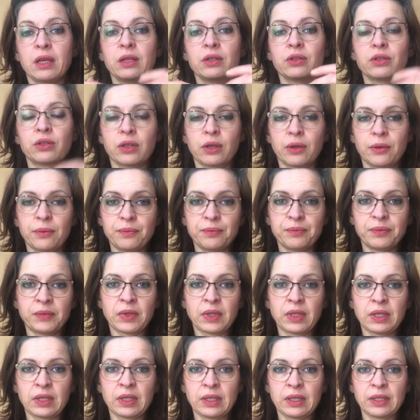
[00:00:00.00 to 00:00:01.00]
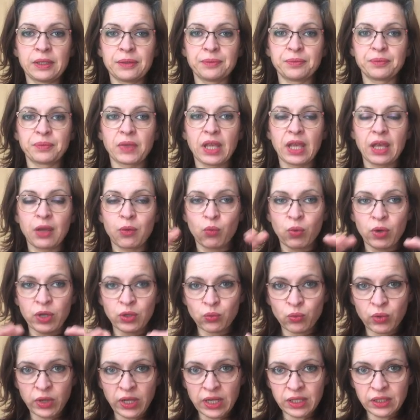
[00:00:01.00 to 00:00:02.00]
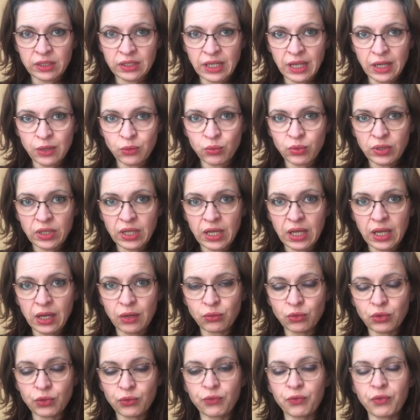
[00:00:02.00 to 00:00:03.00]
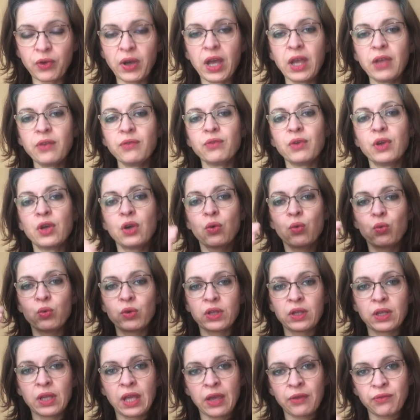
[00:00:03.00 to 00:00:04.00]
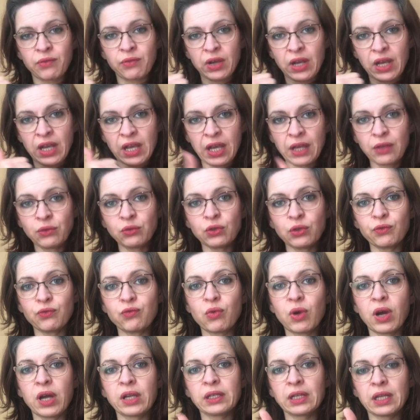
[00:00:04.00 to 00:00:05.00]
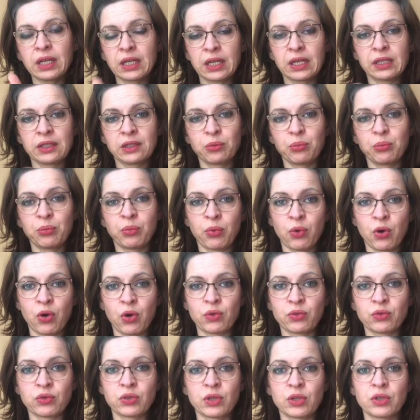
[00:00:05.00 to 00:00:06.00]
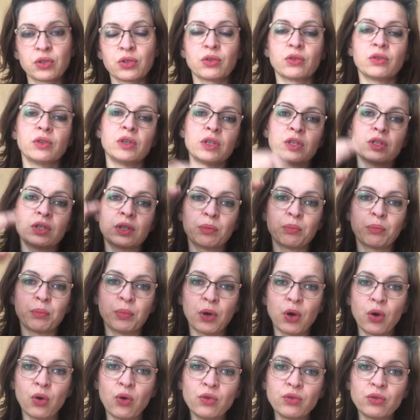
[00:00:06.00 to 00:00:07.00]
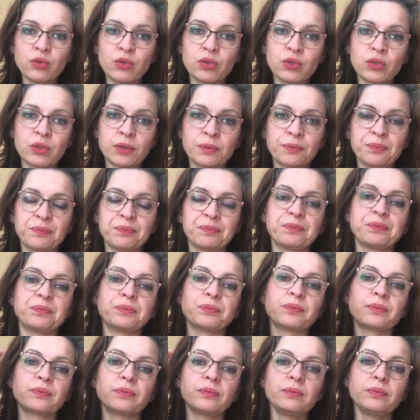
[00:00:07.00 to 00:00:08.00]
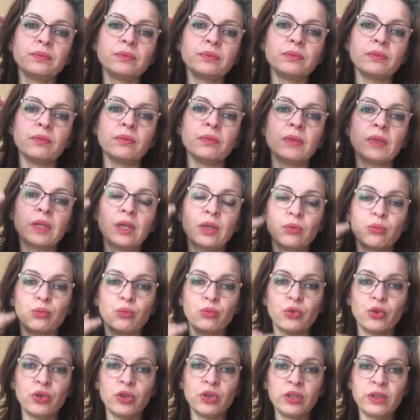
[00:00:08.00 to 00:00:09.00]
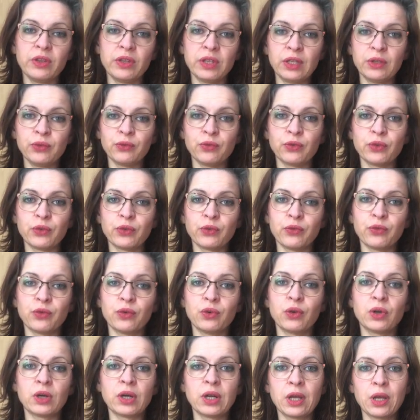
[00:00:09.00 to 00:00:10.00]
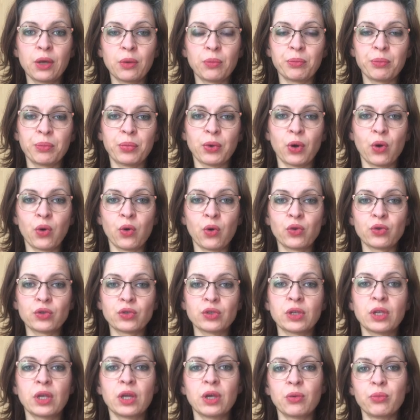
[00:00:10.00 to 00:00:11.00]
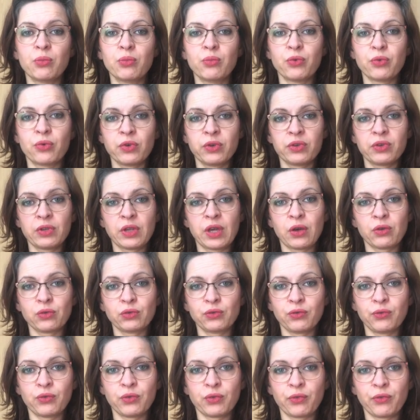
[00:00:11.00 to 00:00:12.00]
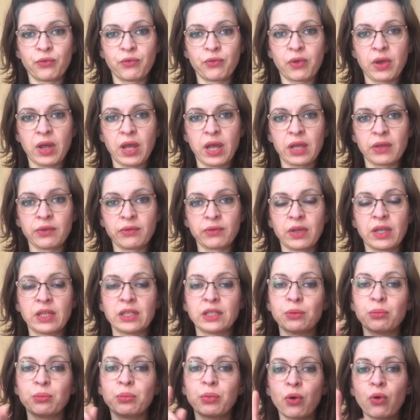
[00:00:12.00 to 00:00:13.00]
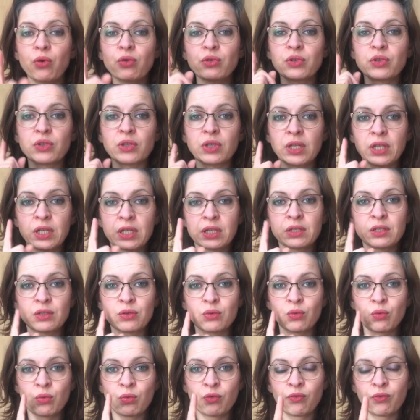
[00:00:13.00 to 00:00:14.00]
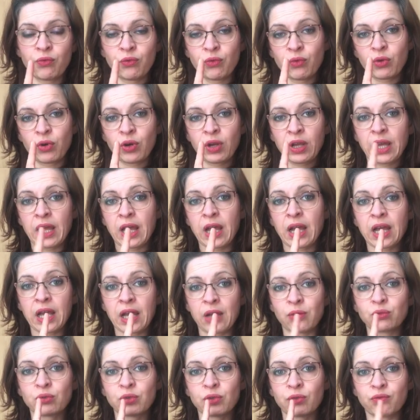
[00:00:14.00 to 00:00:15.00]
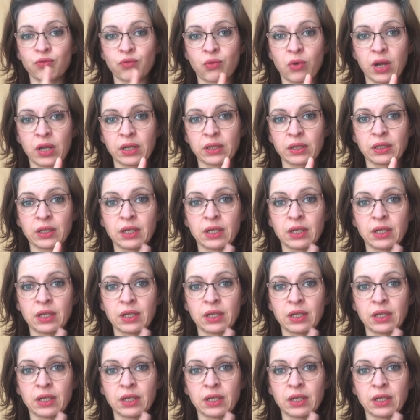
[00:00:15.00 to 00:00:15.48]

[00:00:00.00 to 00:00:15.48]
So, and when we are done with the count of 5, we have a count of 1, another pause. So there is a pause, breathe in for 4, pause, breathe out for 5. And the pause is for a count of 1.